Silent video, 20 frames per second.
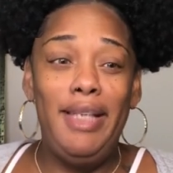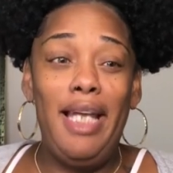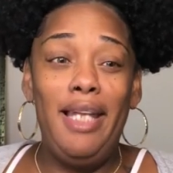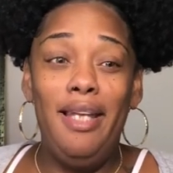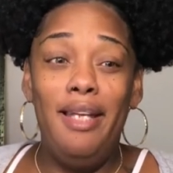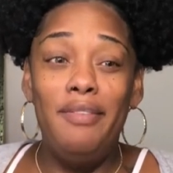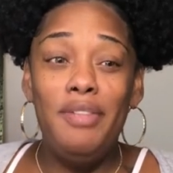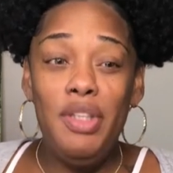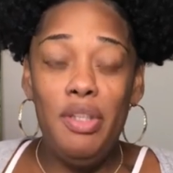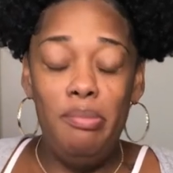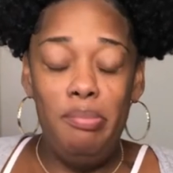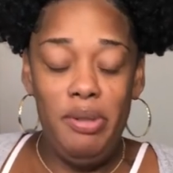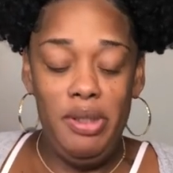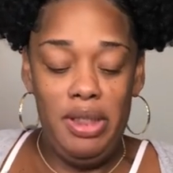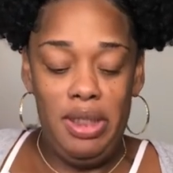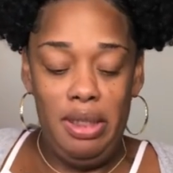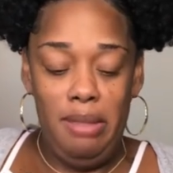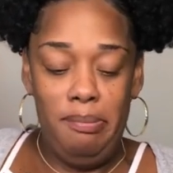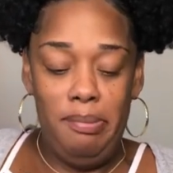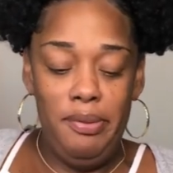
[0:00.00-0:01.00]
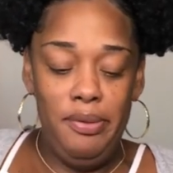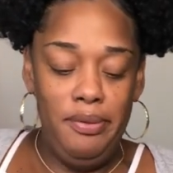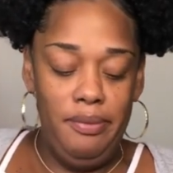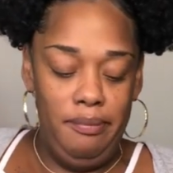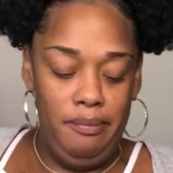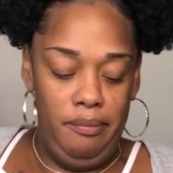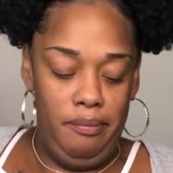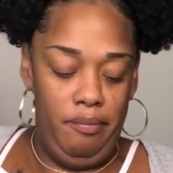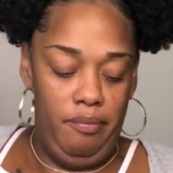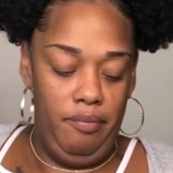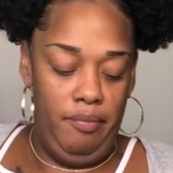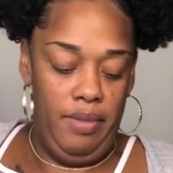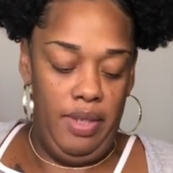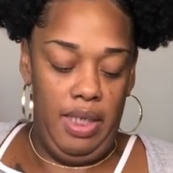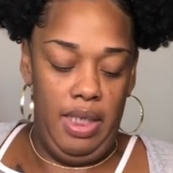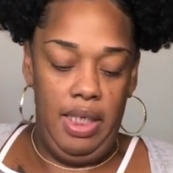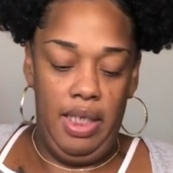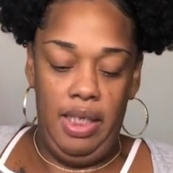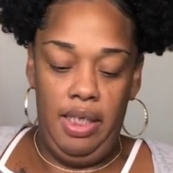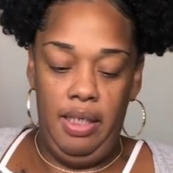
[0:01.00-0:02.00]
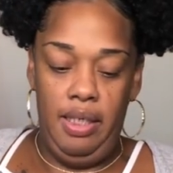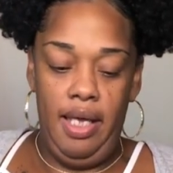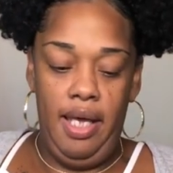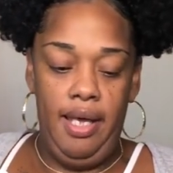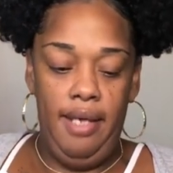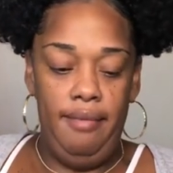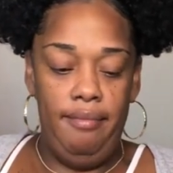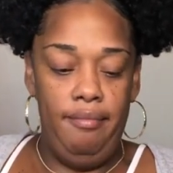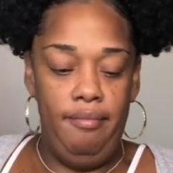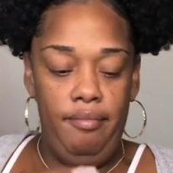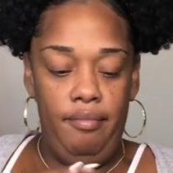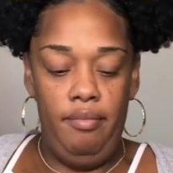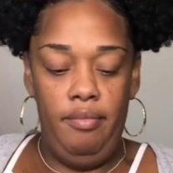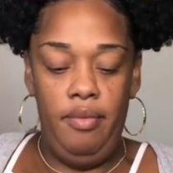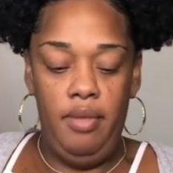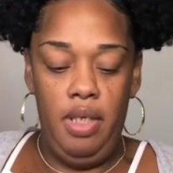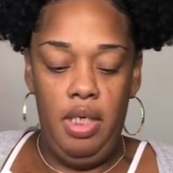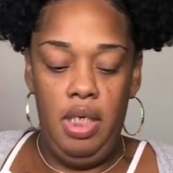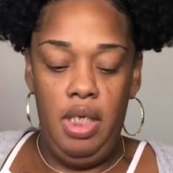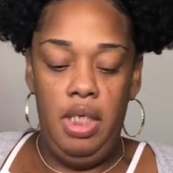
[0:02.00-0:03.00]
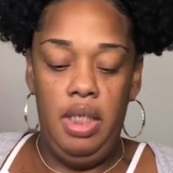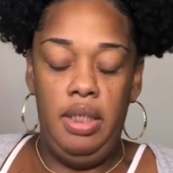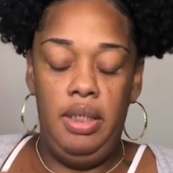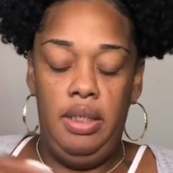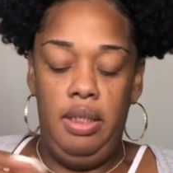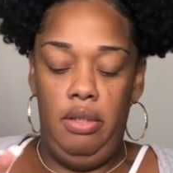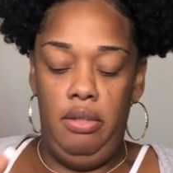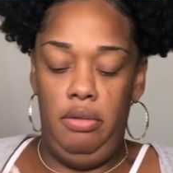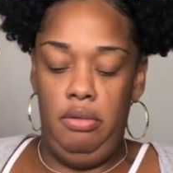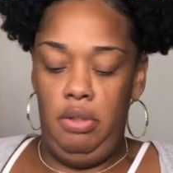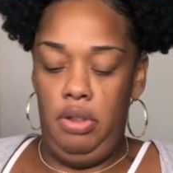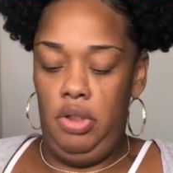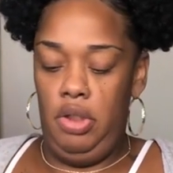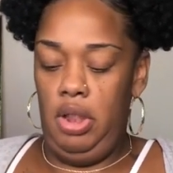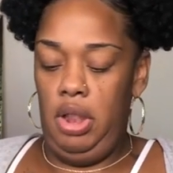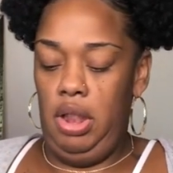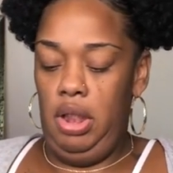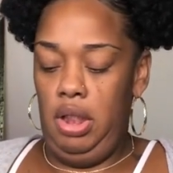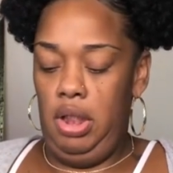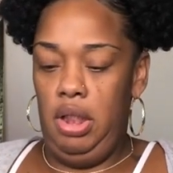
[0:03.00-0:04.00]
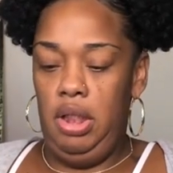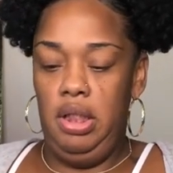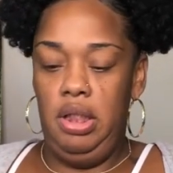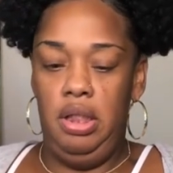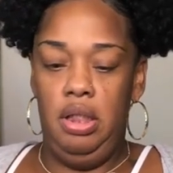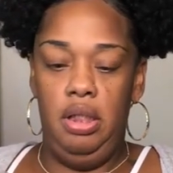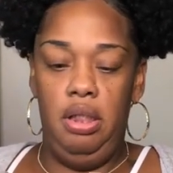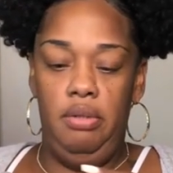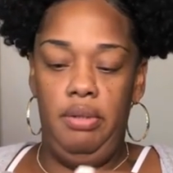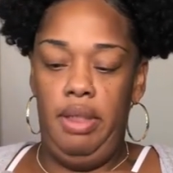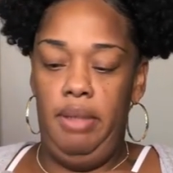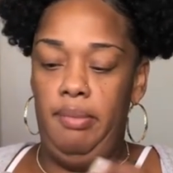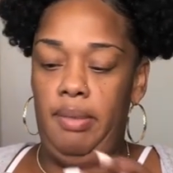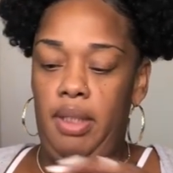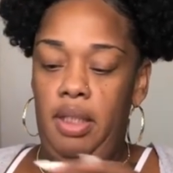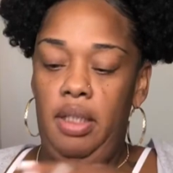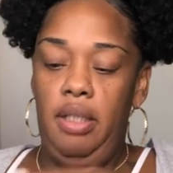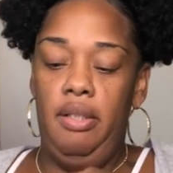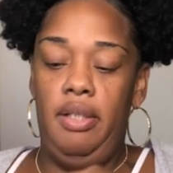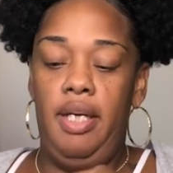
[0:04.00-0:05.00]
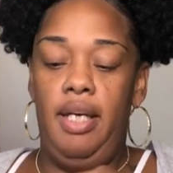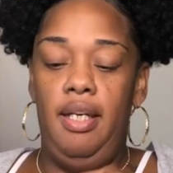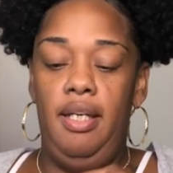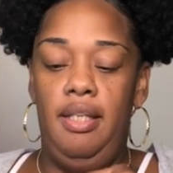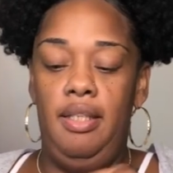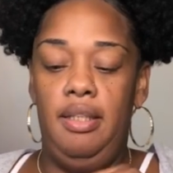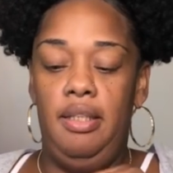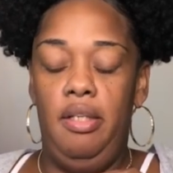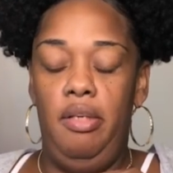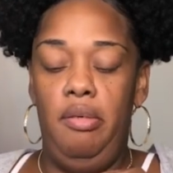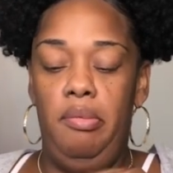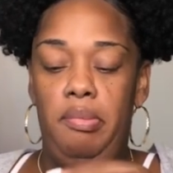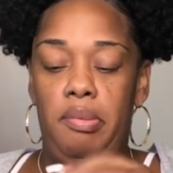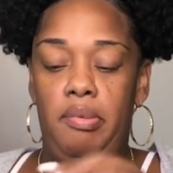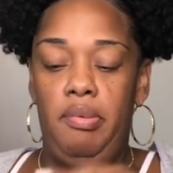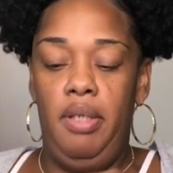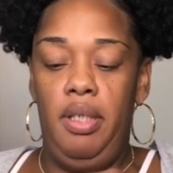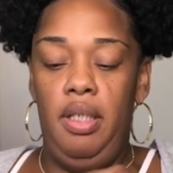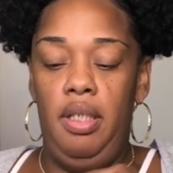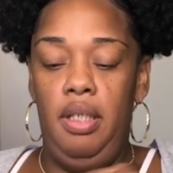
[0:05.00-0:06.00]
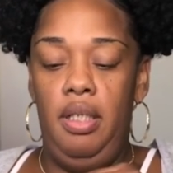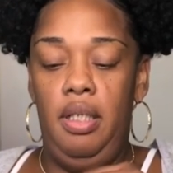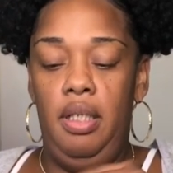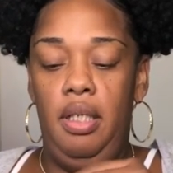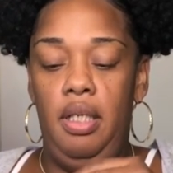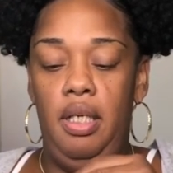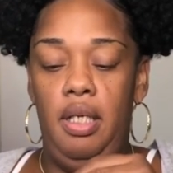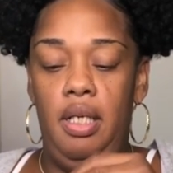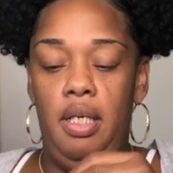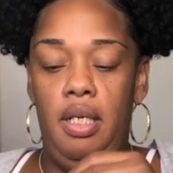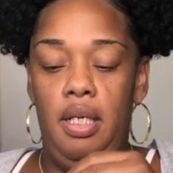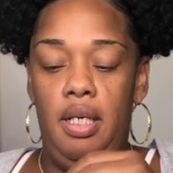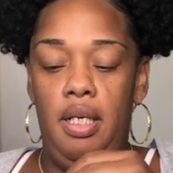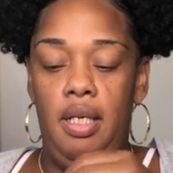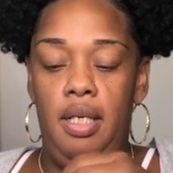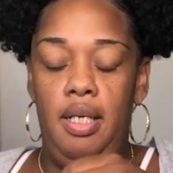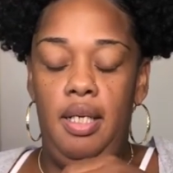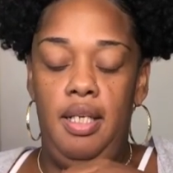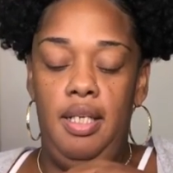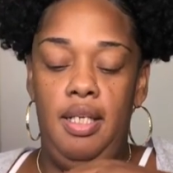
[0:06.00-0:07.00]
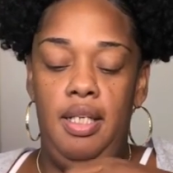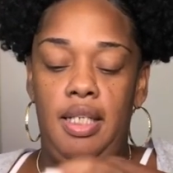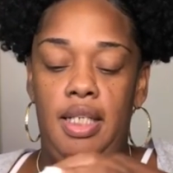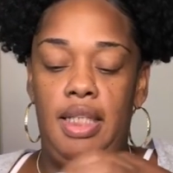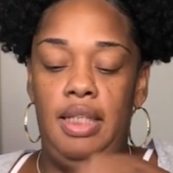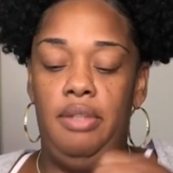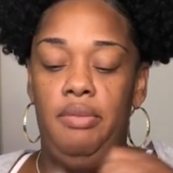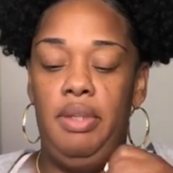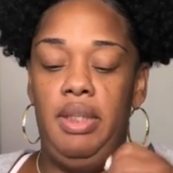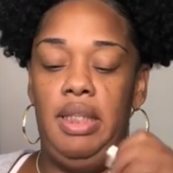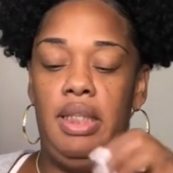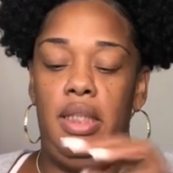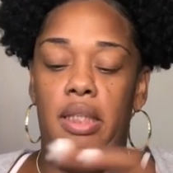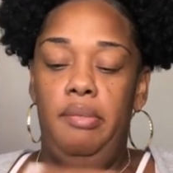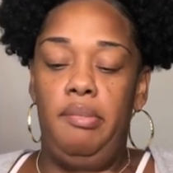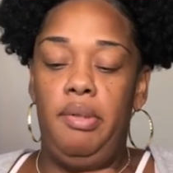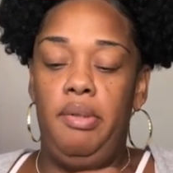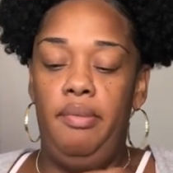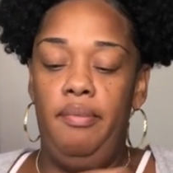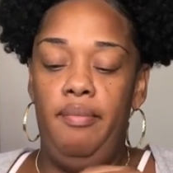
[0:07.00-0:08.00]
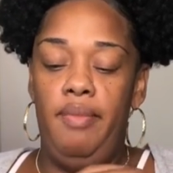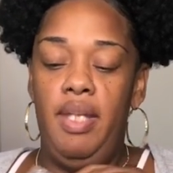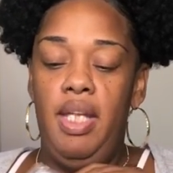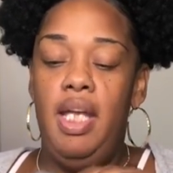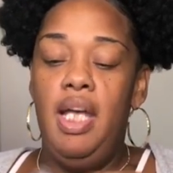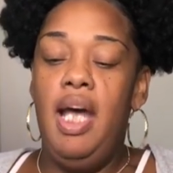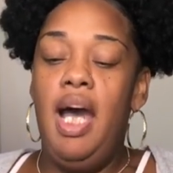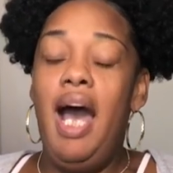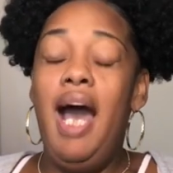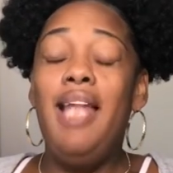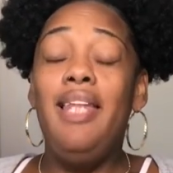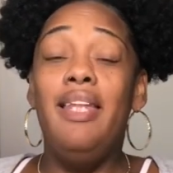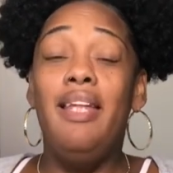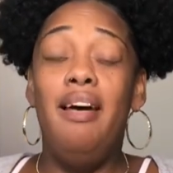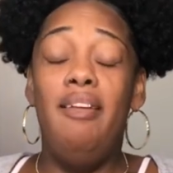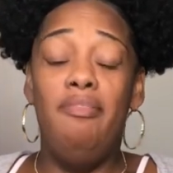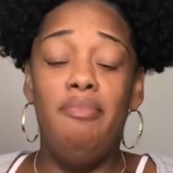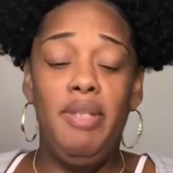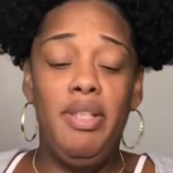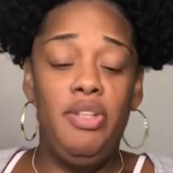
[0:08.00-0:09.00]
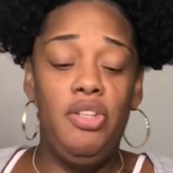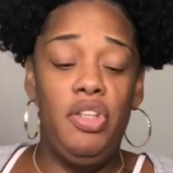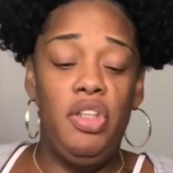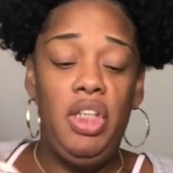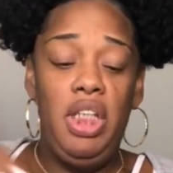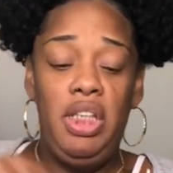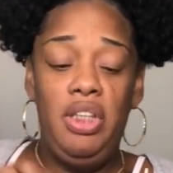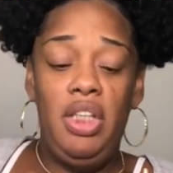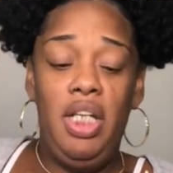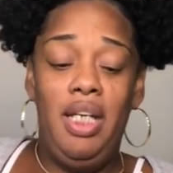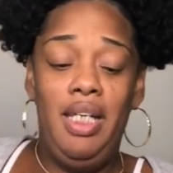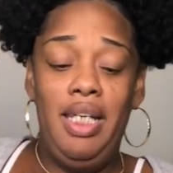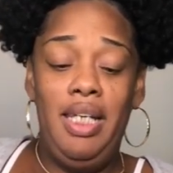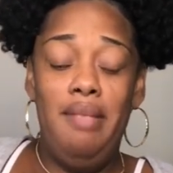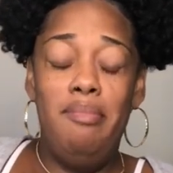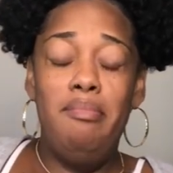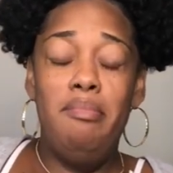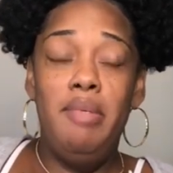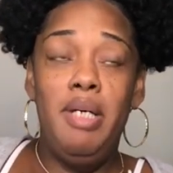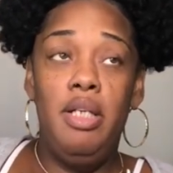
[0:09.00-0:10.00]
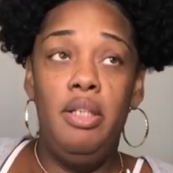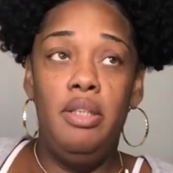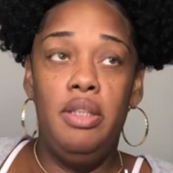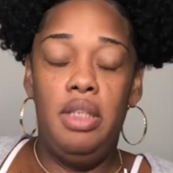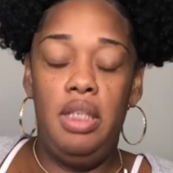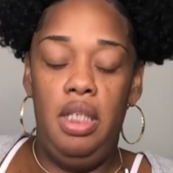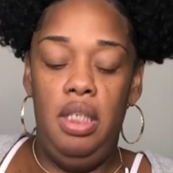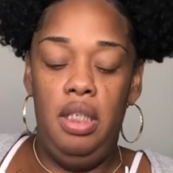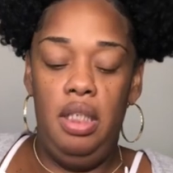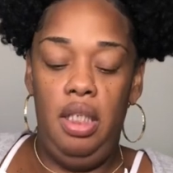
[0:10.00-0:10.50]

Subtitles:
I love super simple. Okay, so the cheese, wait a minute. Okay, it's open right here. It's resealable. I love Monster cheese, y'all. It melts